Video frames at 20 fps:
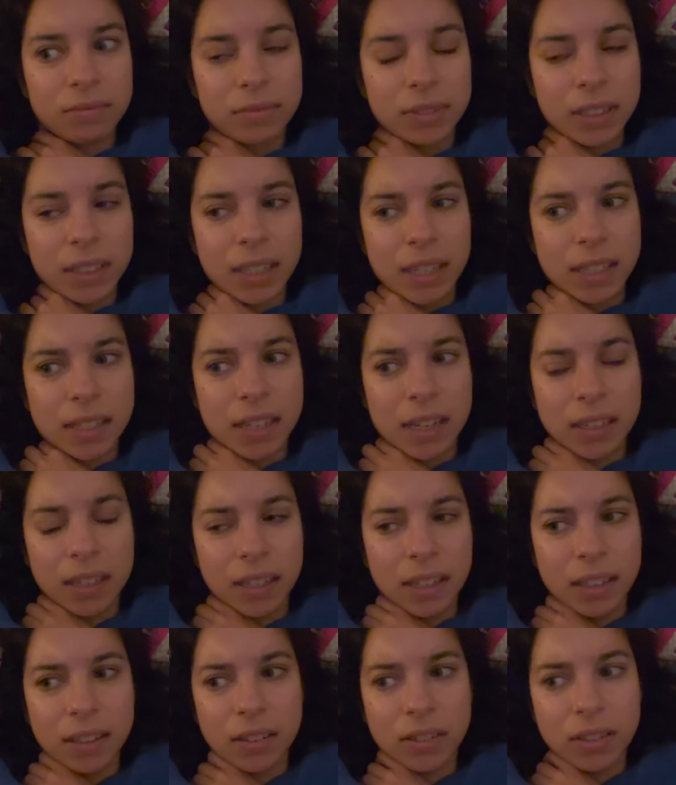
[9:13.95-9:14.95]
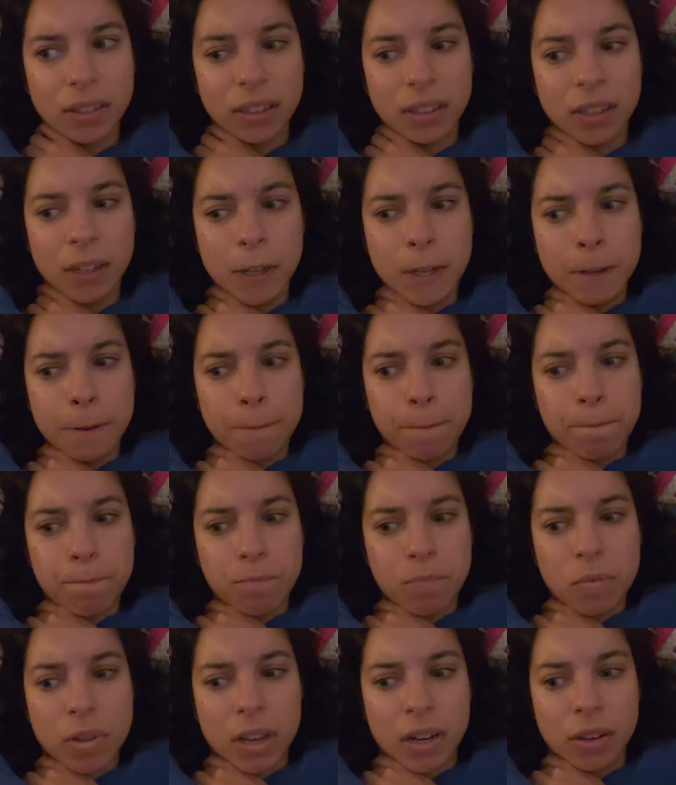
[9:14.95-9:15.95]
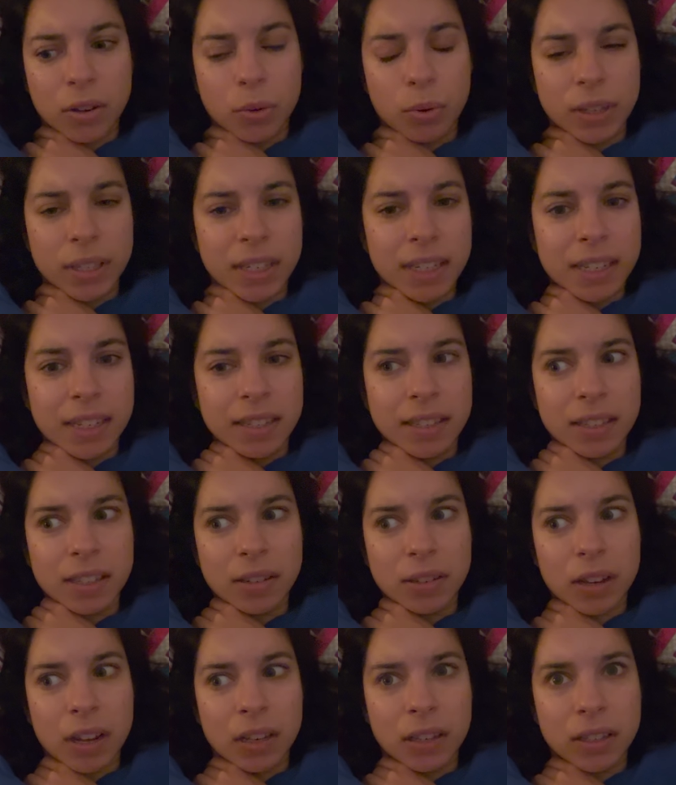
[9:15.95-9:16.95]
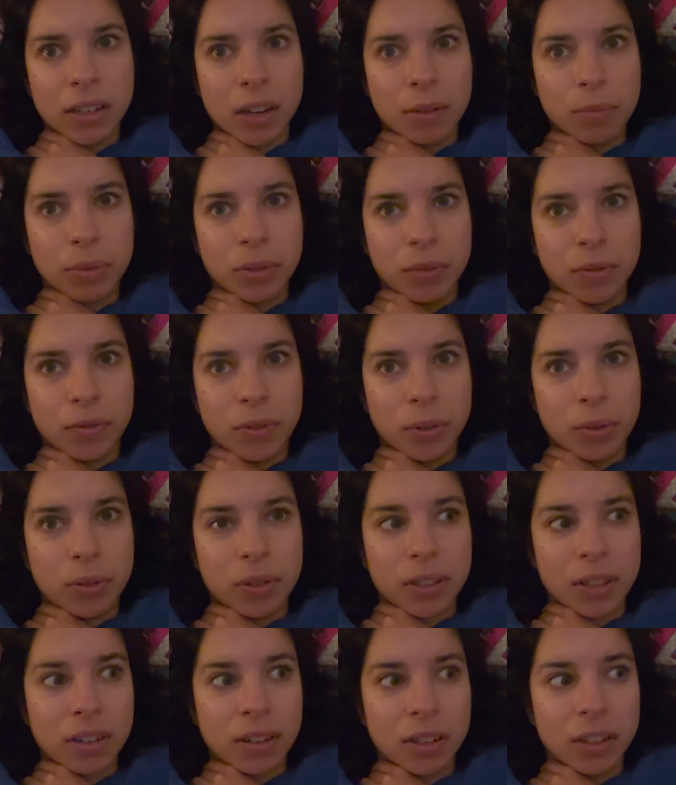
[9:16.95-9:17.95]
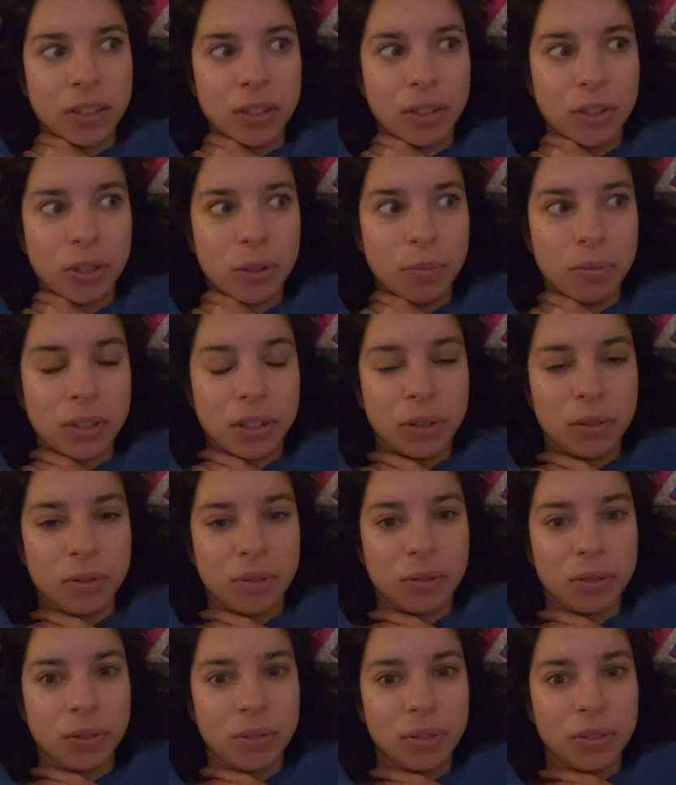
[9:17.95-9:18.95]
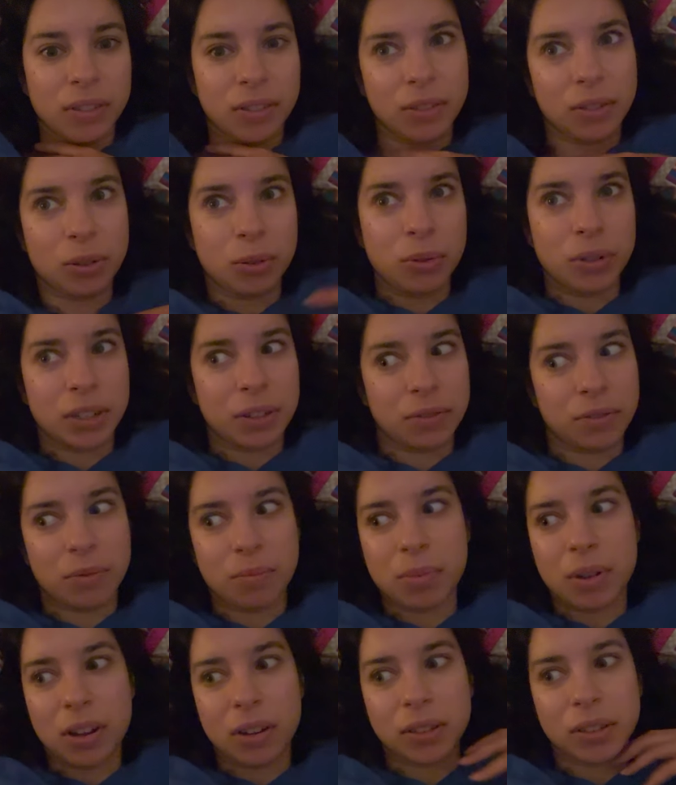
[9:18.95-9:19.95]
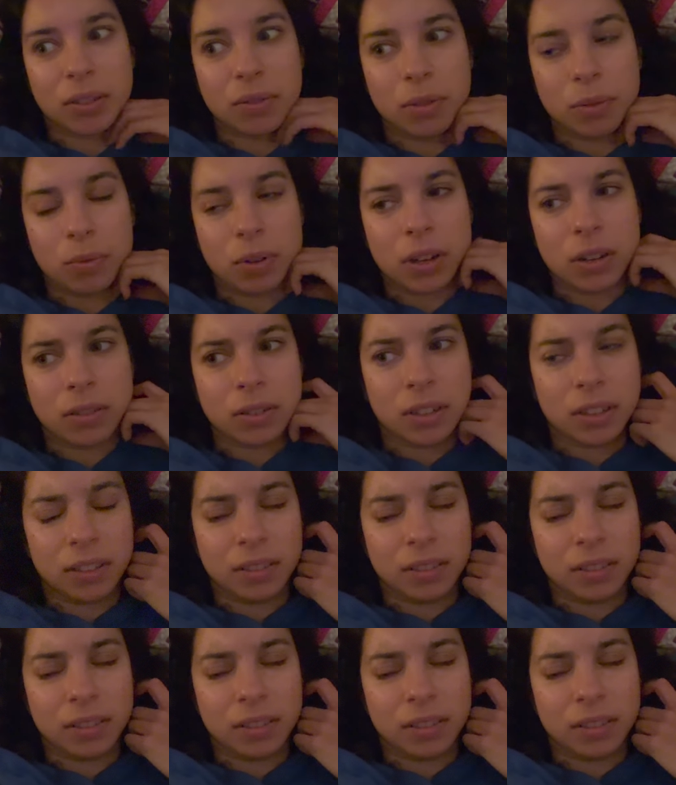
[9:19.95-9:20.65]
get sent here, and cuisines and types of foods that are consumed in all different parts of the world.